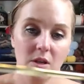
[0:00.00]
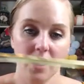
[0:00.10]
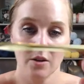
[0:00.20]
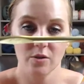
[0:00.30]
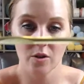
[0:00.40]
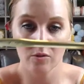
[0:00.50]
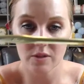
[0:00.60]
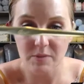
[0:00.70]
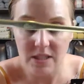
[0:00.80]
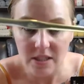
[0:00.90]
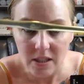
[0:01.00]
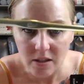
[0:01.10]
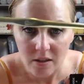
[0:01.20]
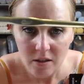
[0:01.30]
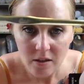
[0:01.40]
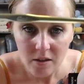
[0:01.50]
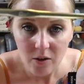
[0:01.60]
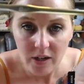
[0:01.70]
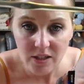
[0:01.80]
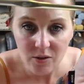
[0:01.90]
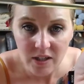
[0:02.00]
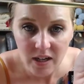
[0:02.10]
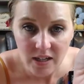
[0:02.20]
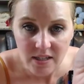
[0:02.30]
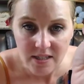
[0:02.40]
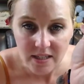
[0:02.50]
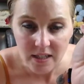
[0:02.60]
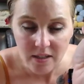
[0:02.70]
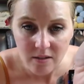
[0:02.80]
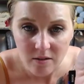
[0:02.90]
I don't know. Let me see. Okay, you can kind of see it.